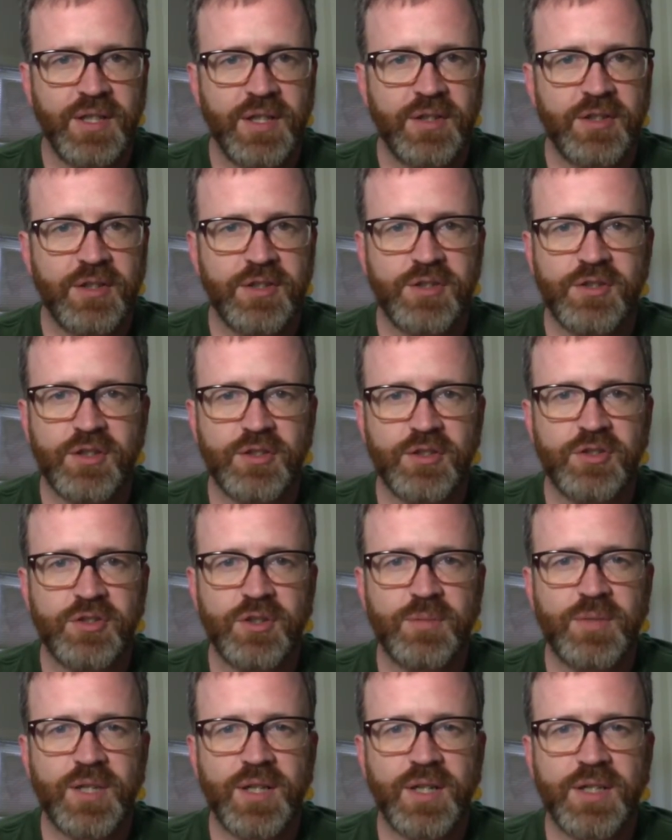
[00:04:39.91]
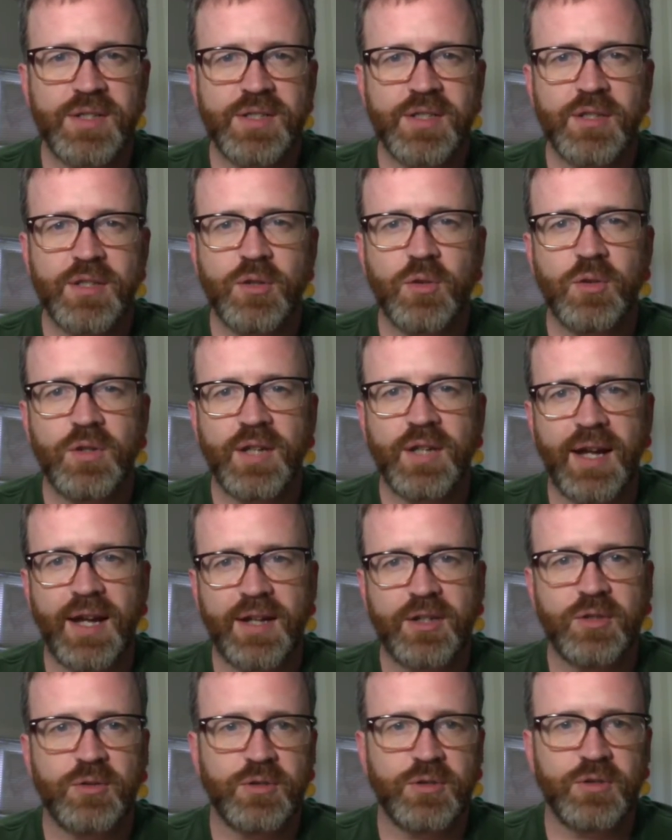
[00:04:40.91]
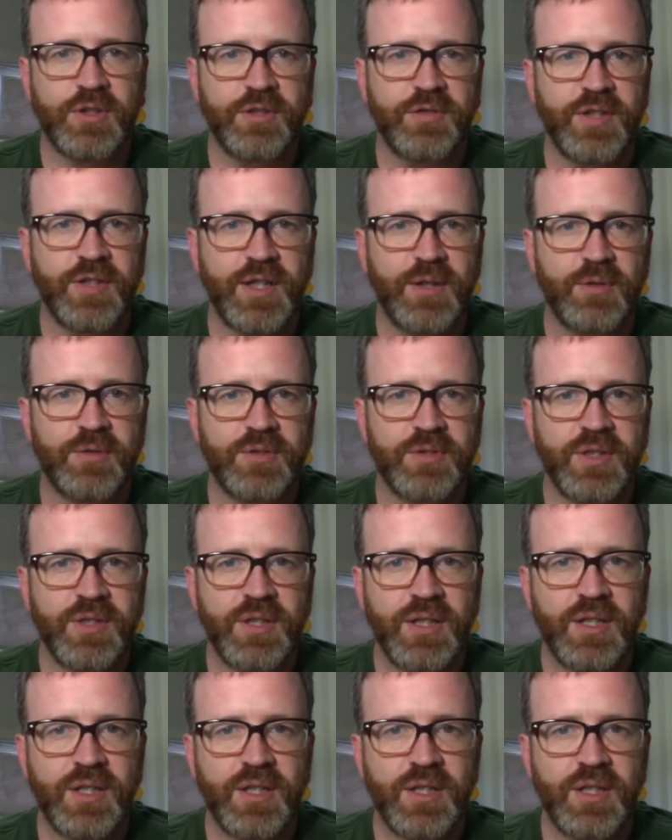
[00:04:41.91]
The structure applies to the whole category of nouns.